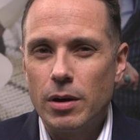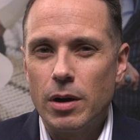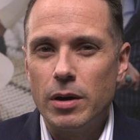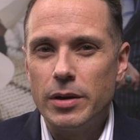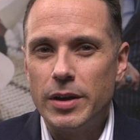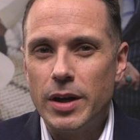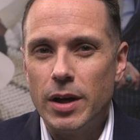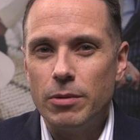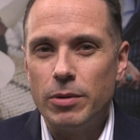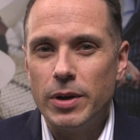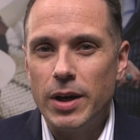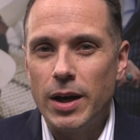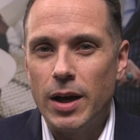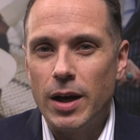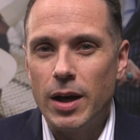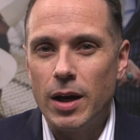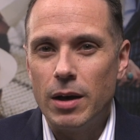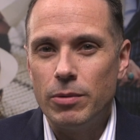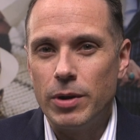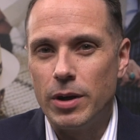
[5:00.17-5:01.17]
card debt we
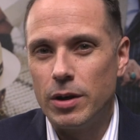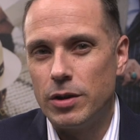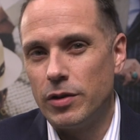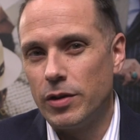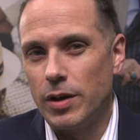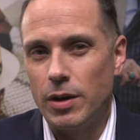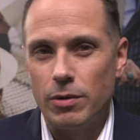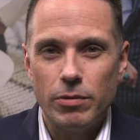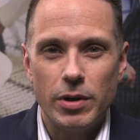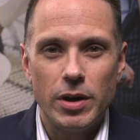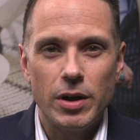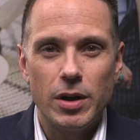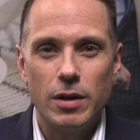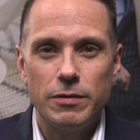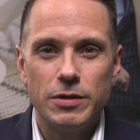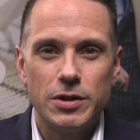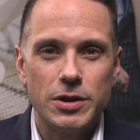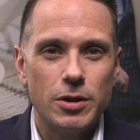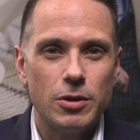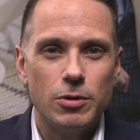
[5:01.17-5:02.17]
had, we could just get rid
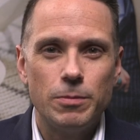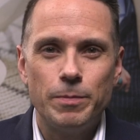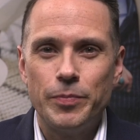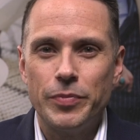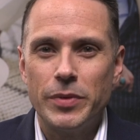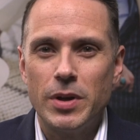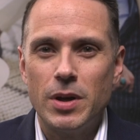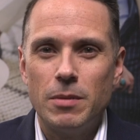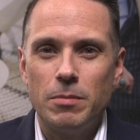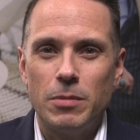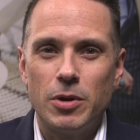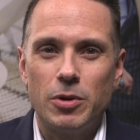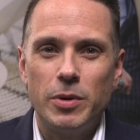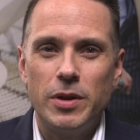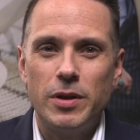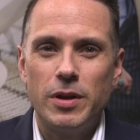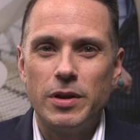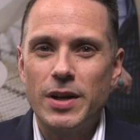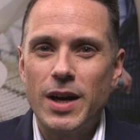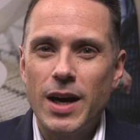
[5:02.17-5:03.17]
of. So
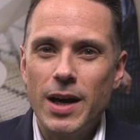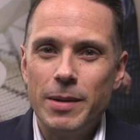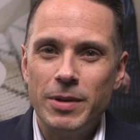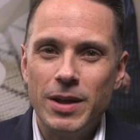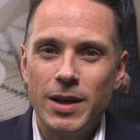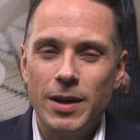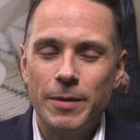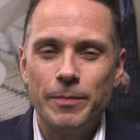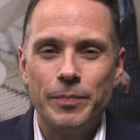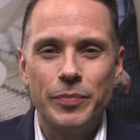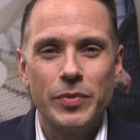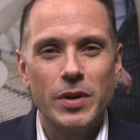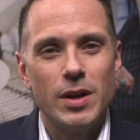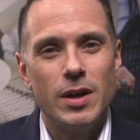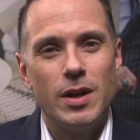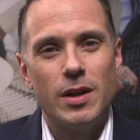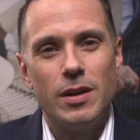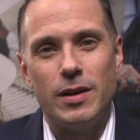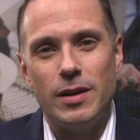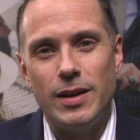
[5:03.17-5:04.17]
between the timing,
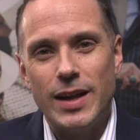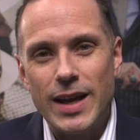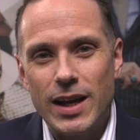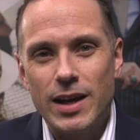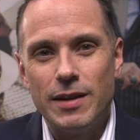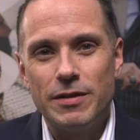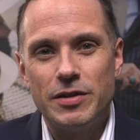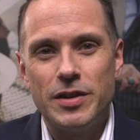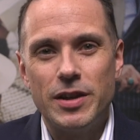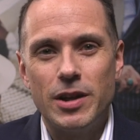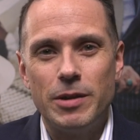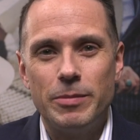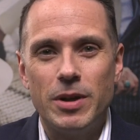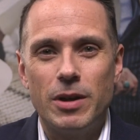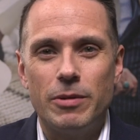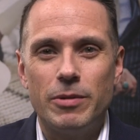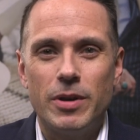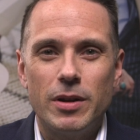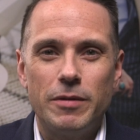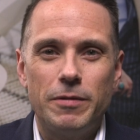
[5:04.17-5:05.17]
the negative sentiment
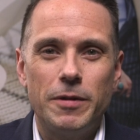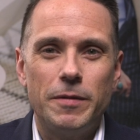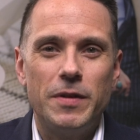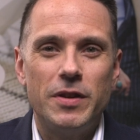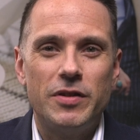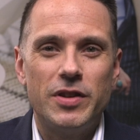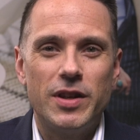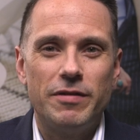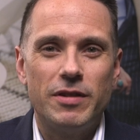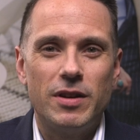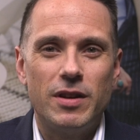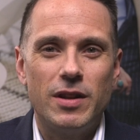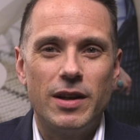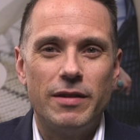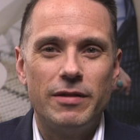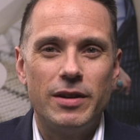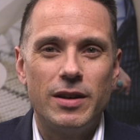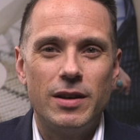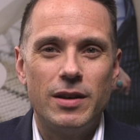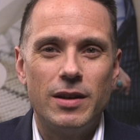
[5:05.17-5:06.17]
around the
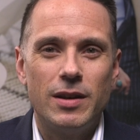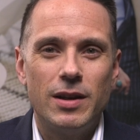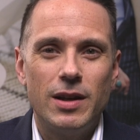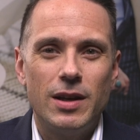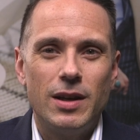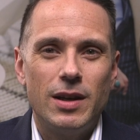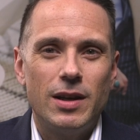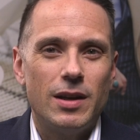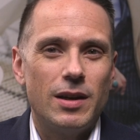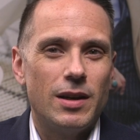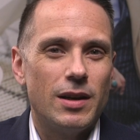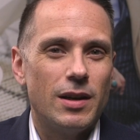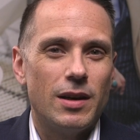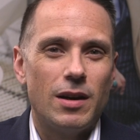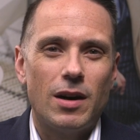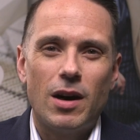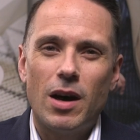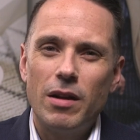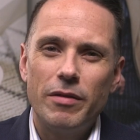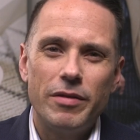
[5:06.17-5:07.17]
5711,
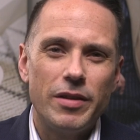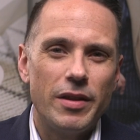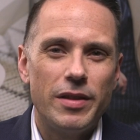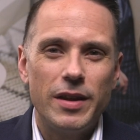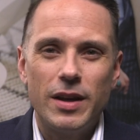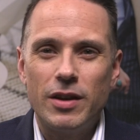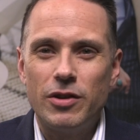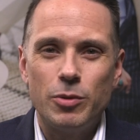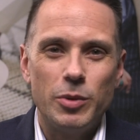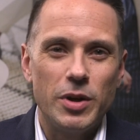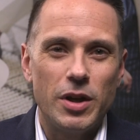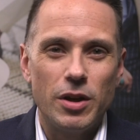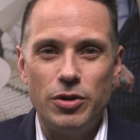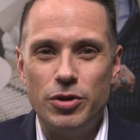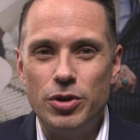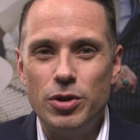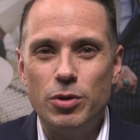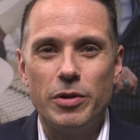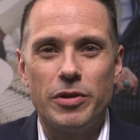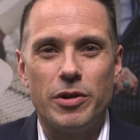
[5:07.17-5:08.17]
all of the things that we could
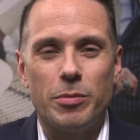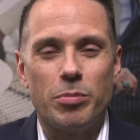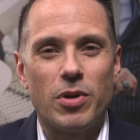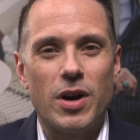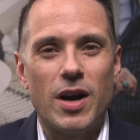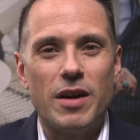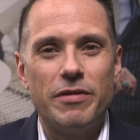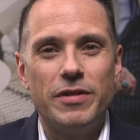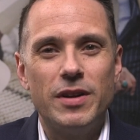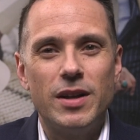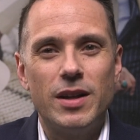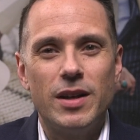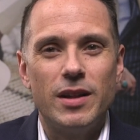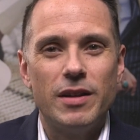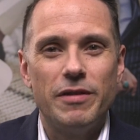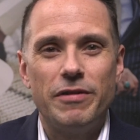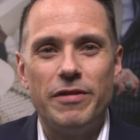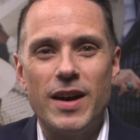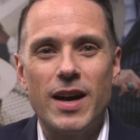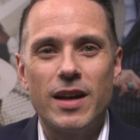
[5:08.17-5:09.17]
do with the profit, and
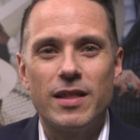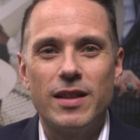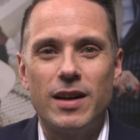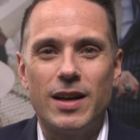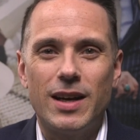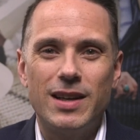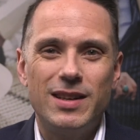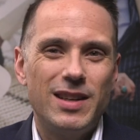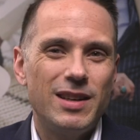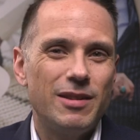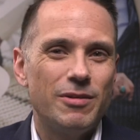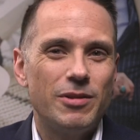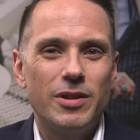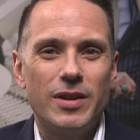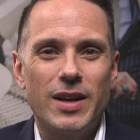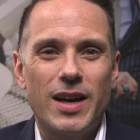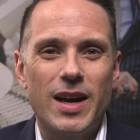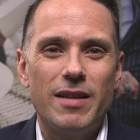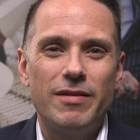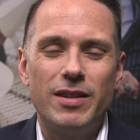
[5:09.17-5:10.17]
the fact that I didn't
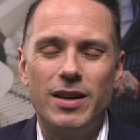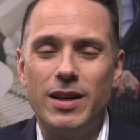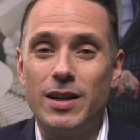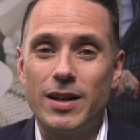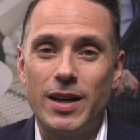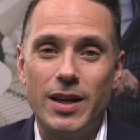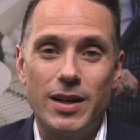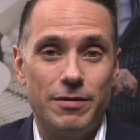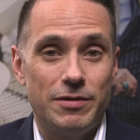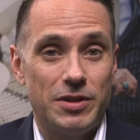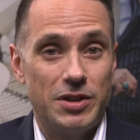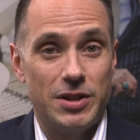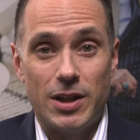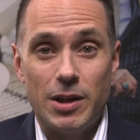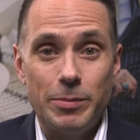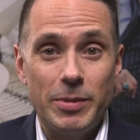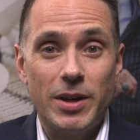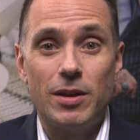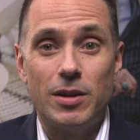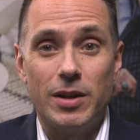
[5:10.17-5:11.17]
really have any kind of
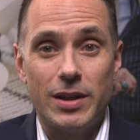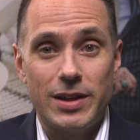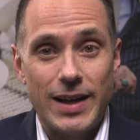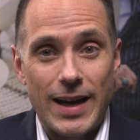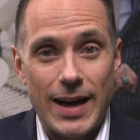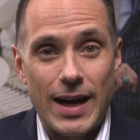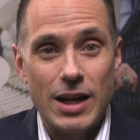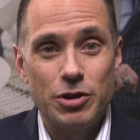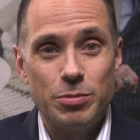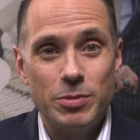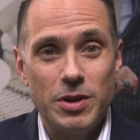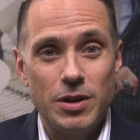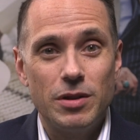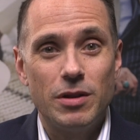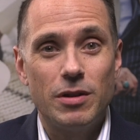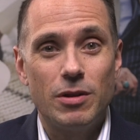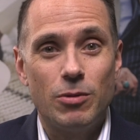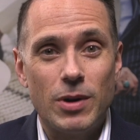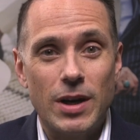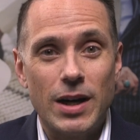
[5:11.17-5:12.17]
sentimental attachment to
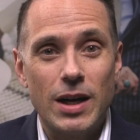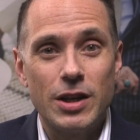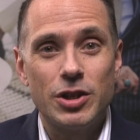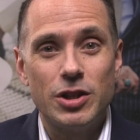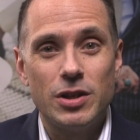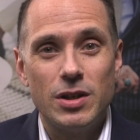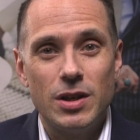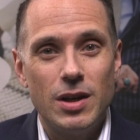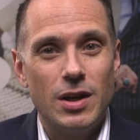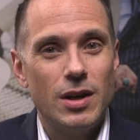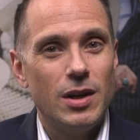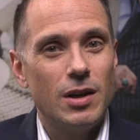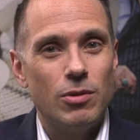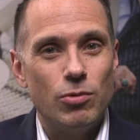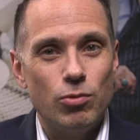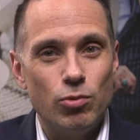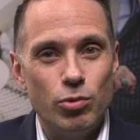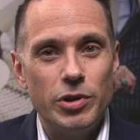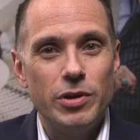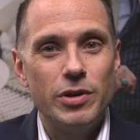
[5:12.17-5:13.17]
the watch
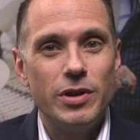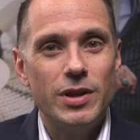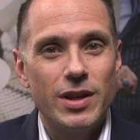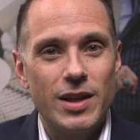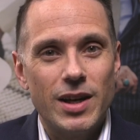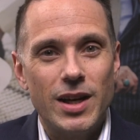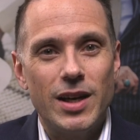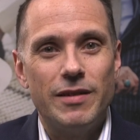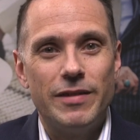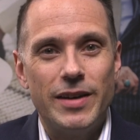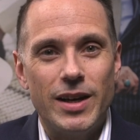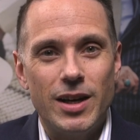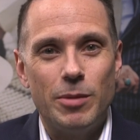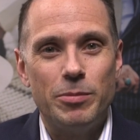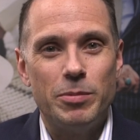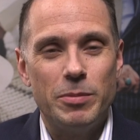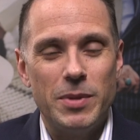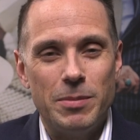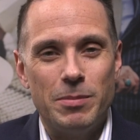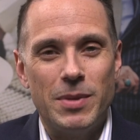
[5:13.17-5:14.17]
really kind of
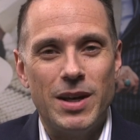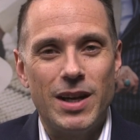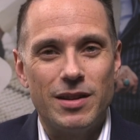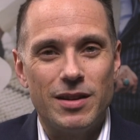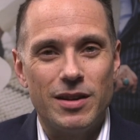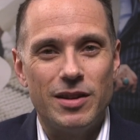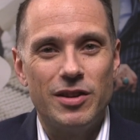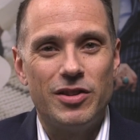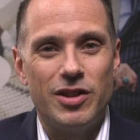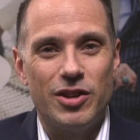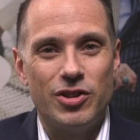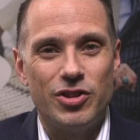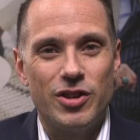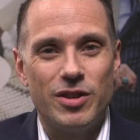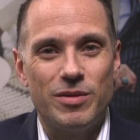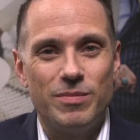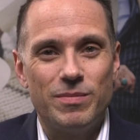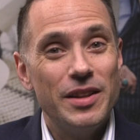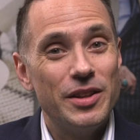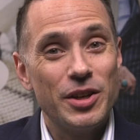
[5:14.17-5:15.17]
helped me make the
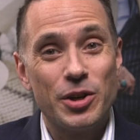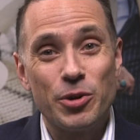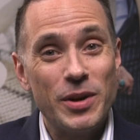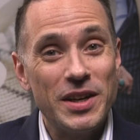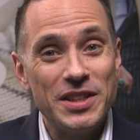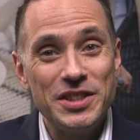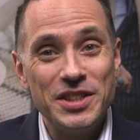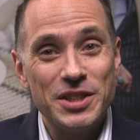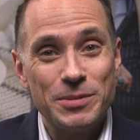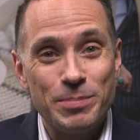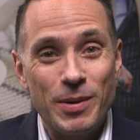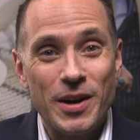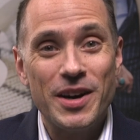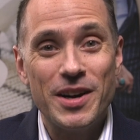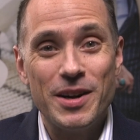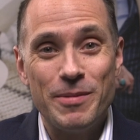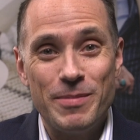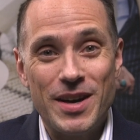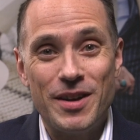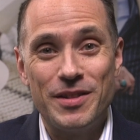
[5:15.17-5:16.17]
decision. The craziest
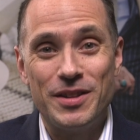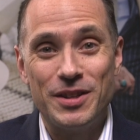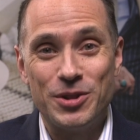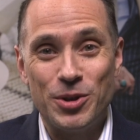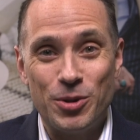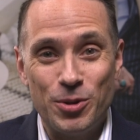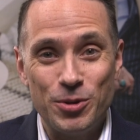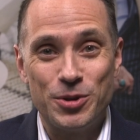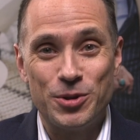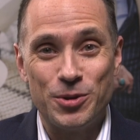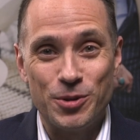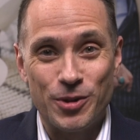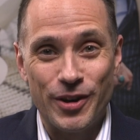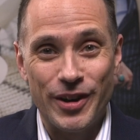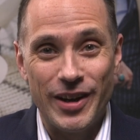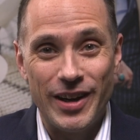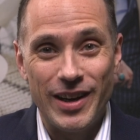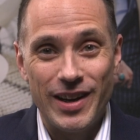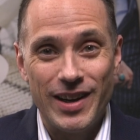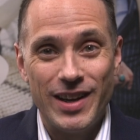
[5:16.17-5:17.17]
part about this whole
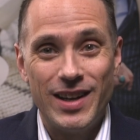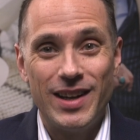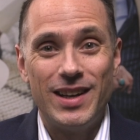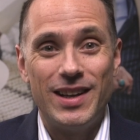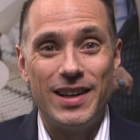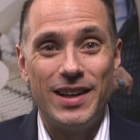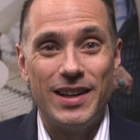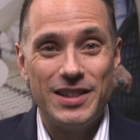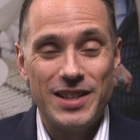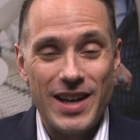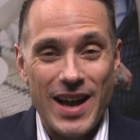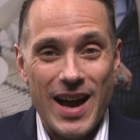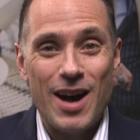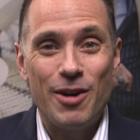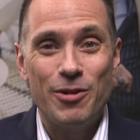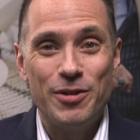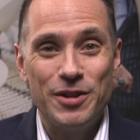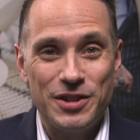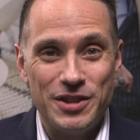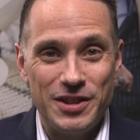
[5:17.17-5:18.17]
story is
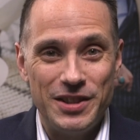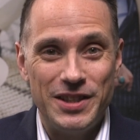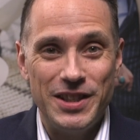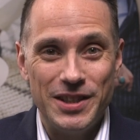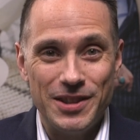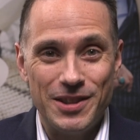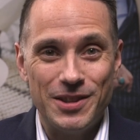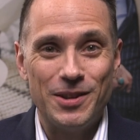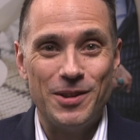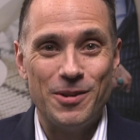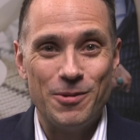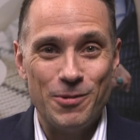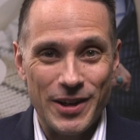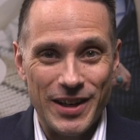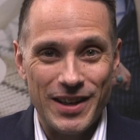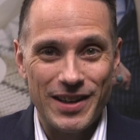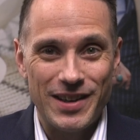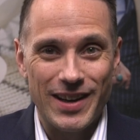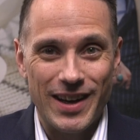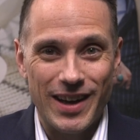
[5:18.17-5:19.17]
how this deal
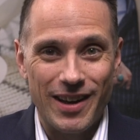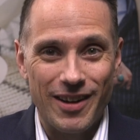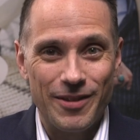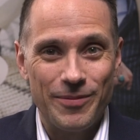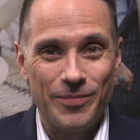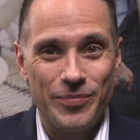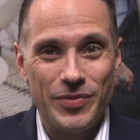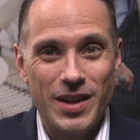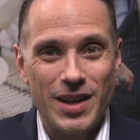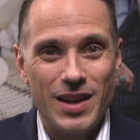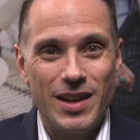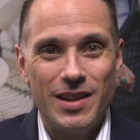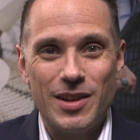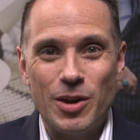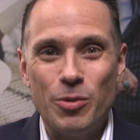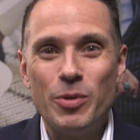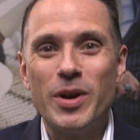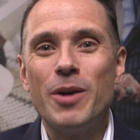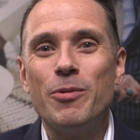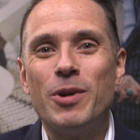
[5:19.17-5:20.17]
went down.
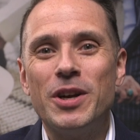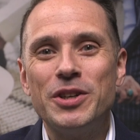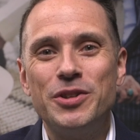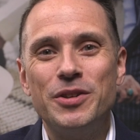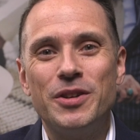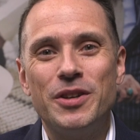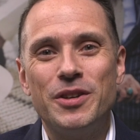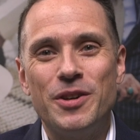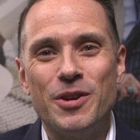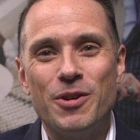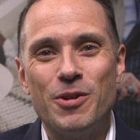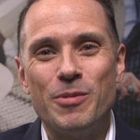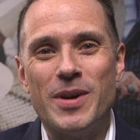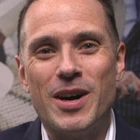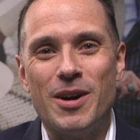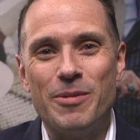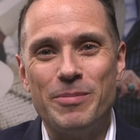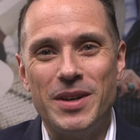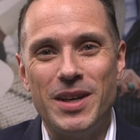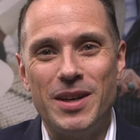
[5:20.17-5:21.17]
Now, what I want you to know
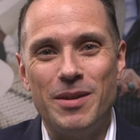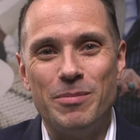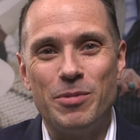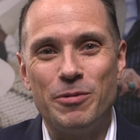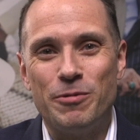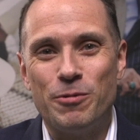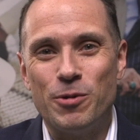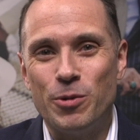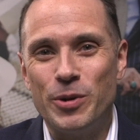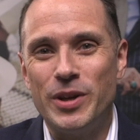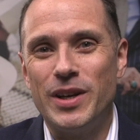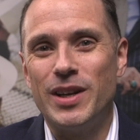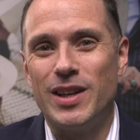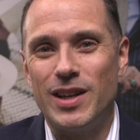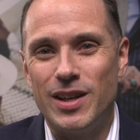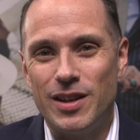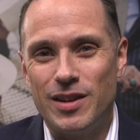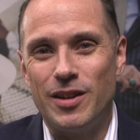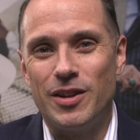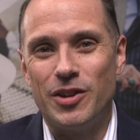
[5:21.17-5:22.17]
about me before we get
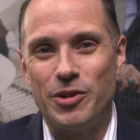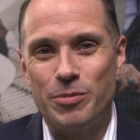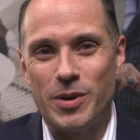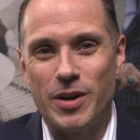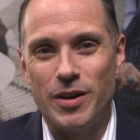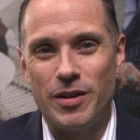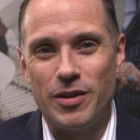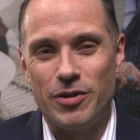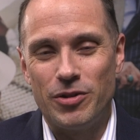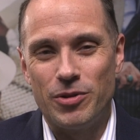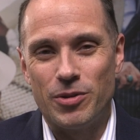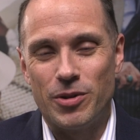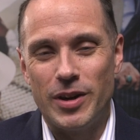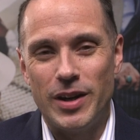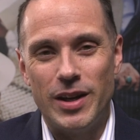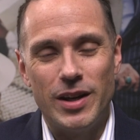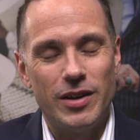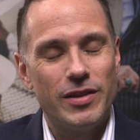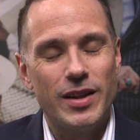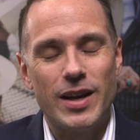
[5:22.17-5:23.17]
into this part of the
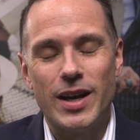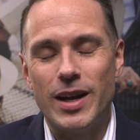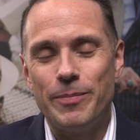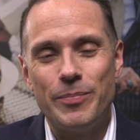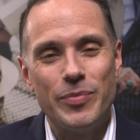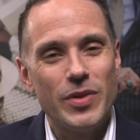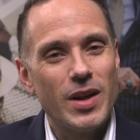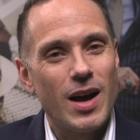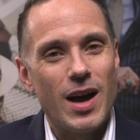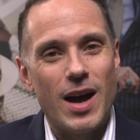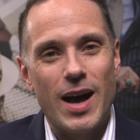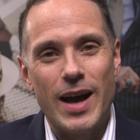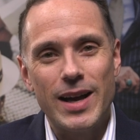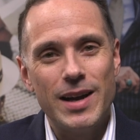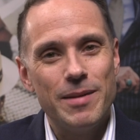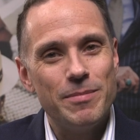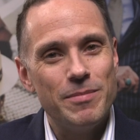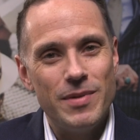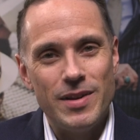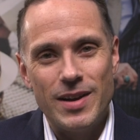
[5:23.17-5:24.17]
story is that I
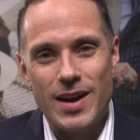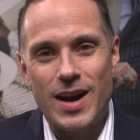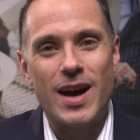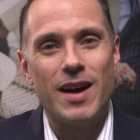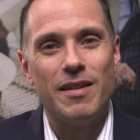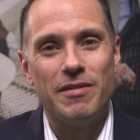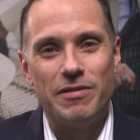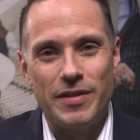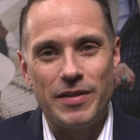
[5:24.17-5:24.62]
am not